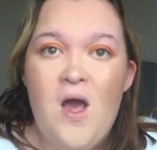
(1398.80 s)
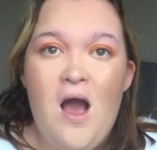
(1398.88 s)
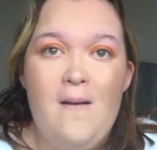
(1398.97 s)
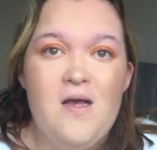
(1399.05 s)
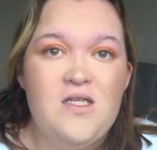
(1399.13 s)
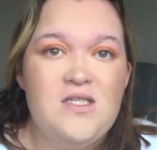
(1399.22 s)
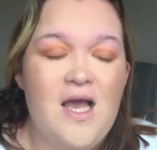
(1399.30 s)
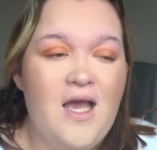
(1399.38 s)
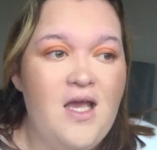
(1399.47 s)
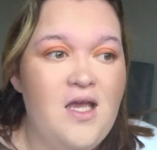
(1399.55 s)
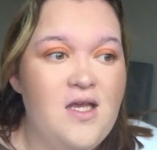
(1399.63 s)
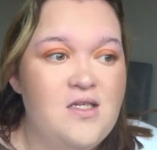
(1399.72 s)
I won't say
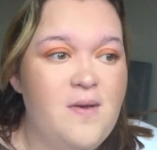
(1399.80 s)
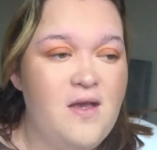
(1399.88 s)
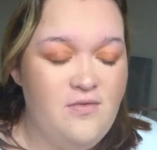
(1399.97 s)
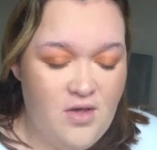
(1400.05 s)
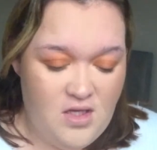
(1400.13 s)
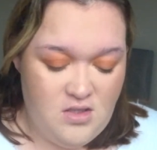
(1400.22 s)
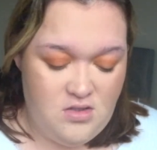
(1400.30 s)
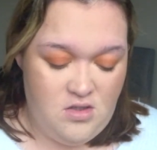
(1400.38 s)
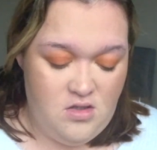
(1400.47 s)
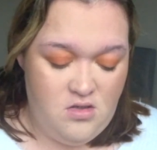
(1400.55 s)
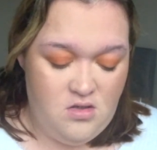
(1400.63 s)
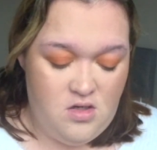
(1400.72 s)
it is, but if it
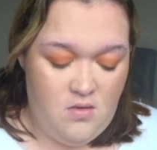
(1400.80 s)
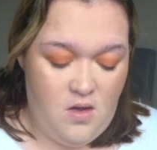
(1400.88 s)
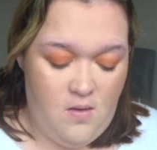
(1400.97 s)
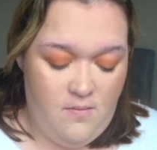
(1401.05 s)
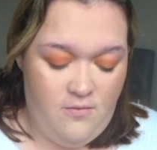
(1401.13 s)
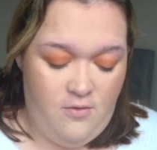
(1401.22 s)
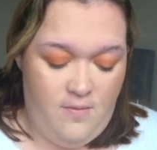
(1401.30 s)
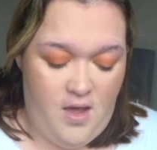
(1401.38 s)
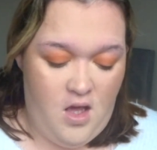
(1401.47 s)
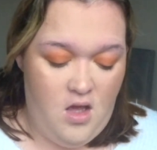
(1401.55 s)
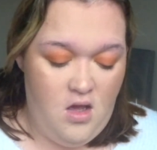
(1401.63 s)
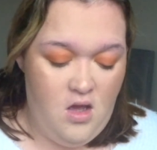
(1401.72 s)
isn't, don't come for
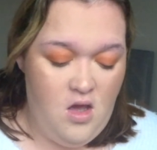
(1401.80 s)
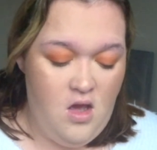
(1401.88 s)
me.